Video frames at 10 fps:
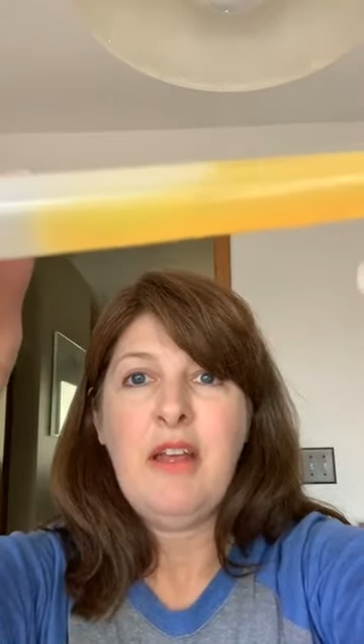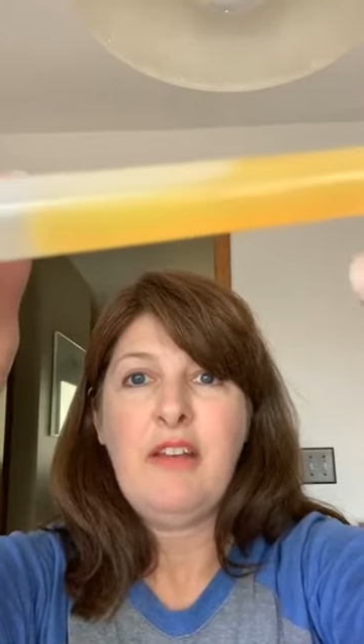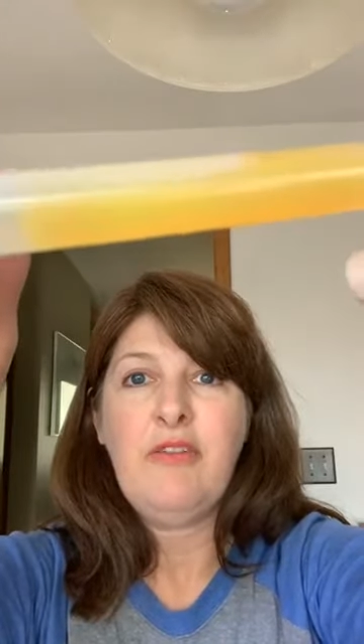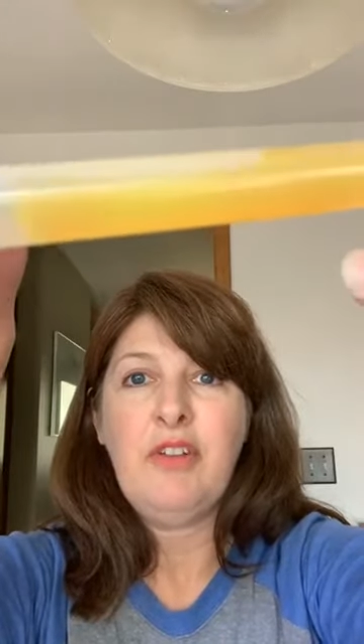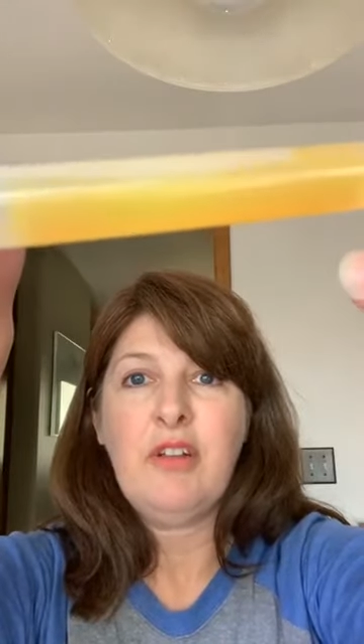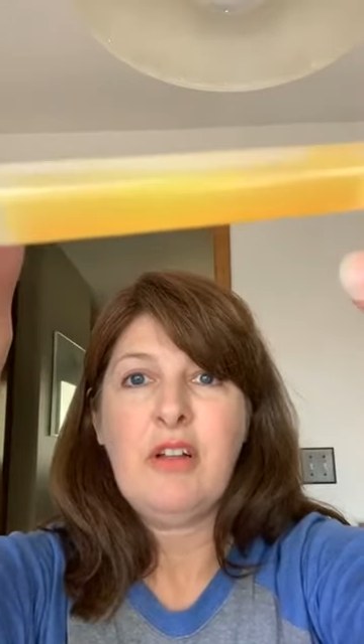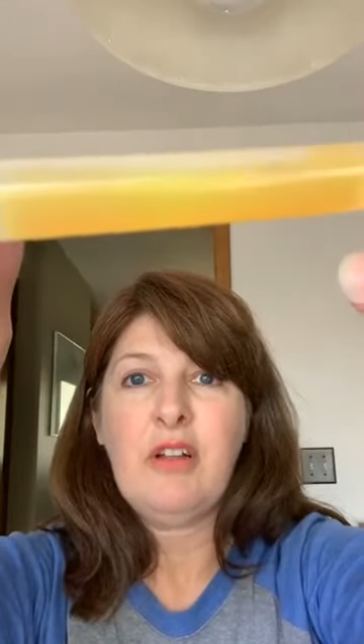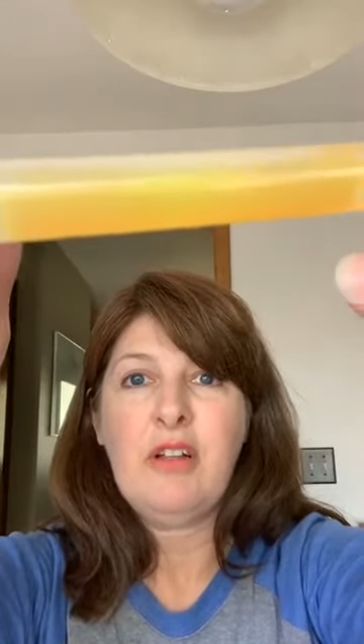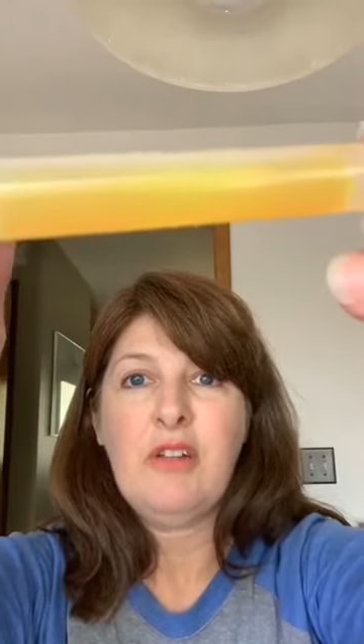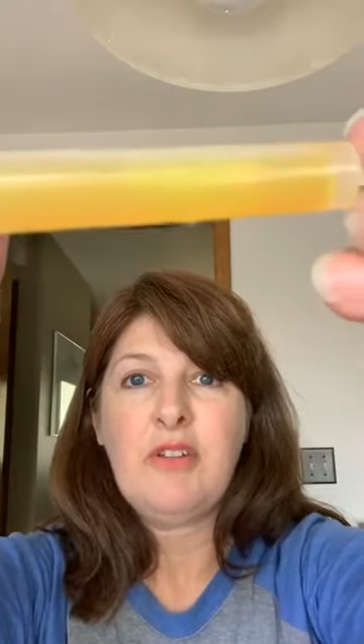And if you look
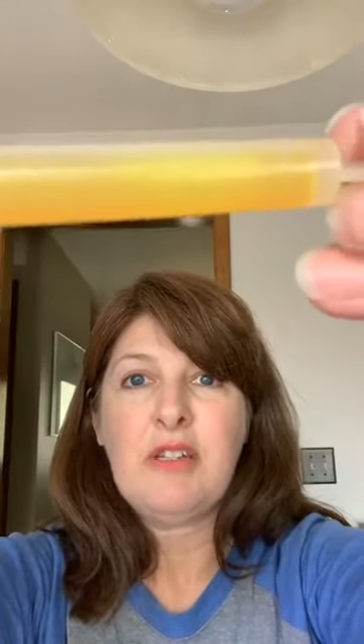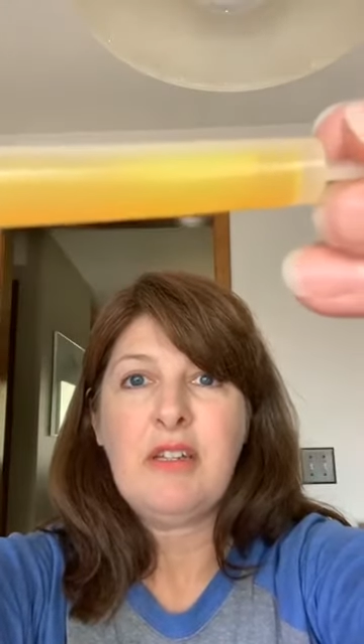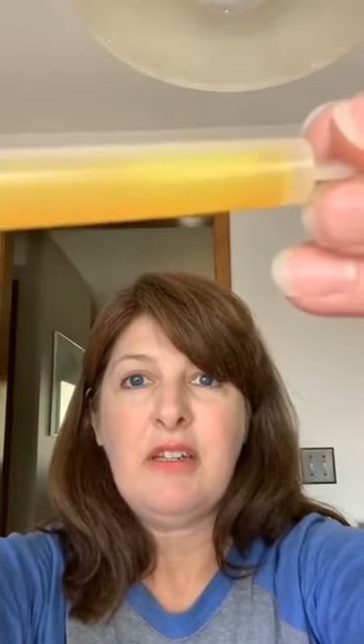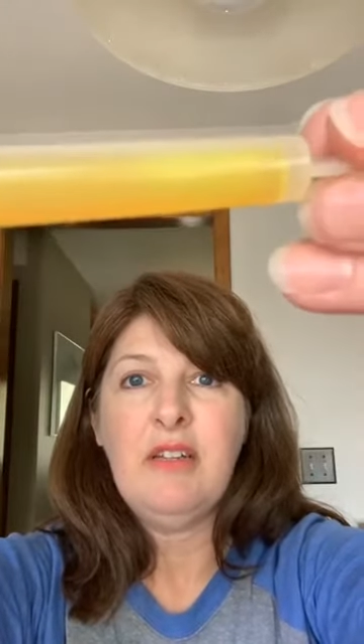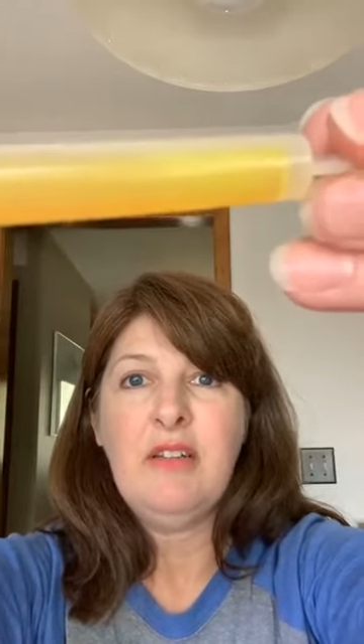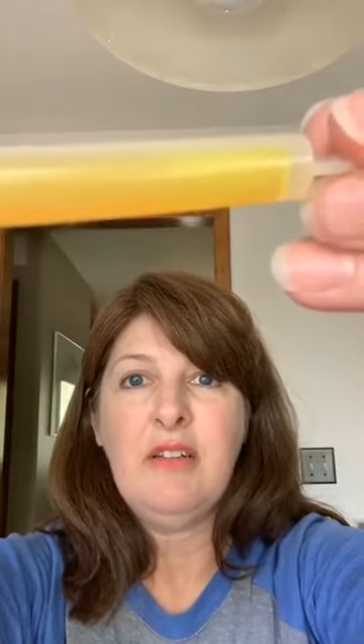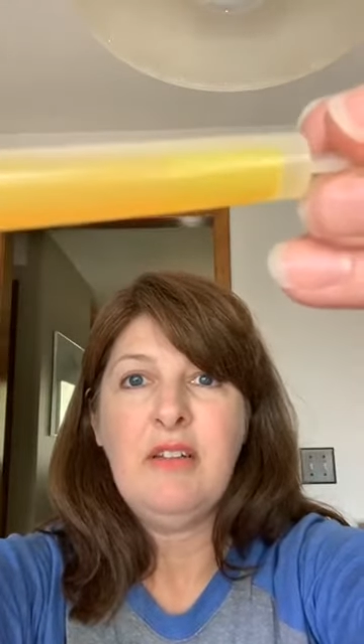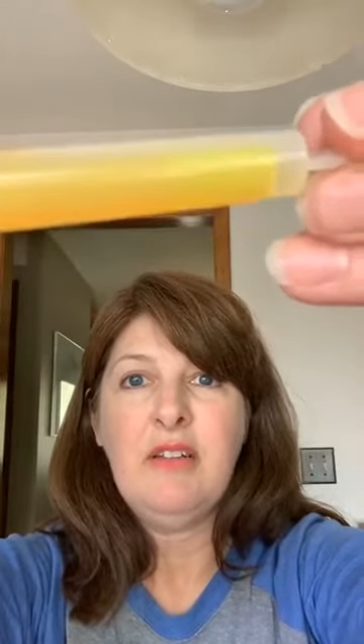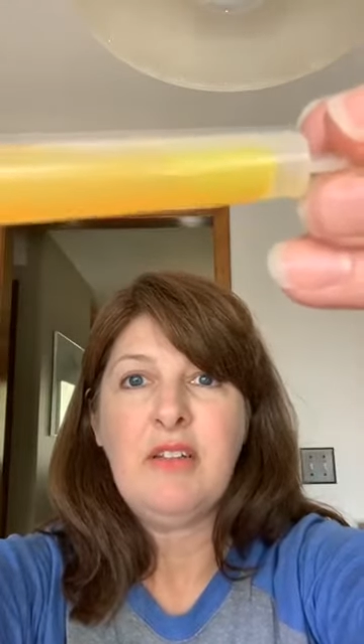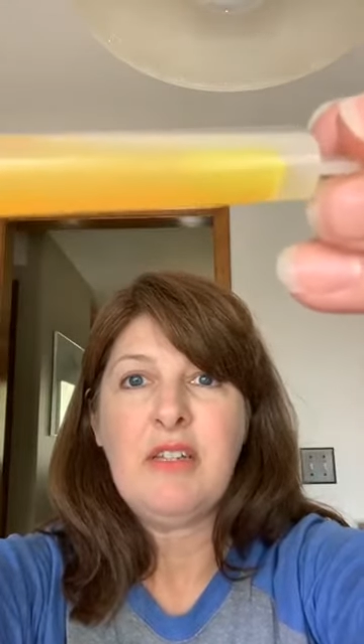closely,
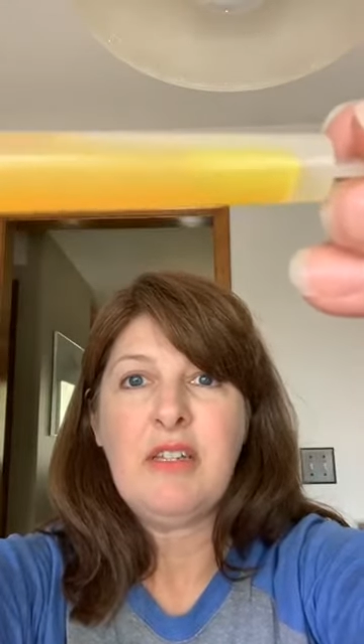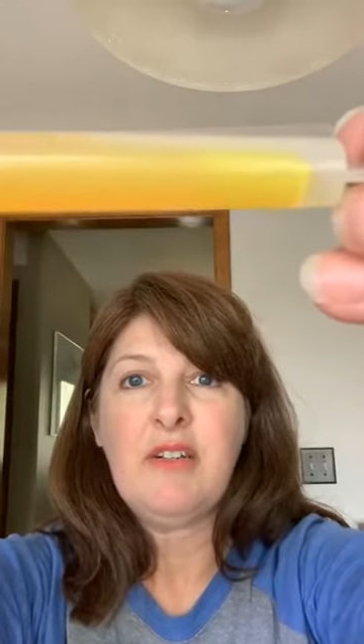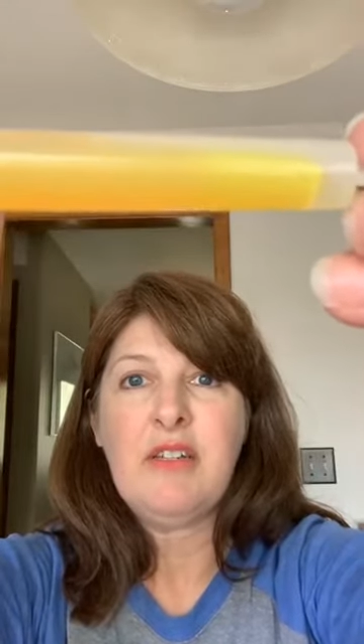you'll see there's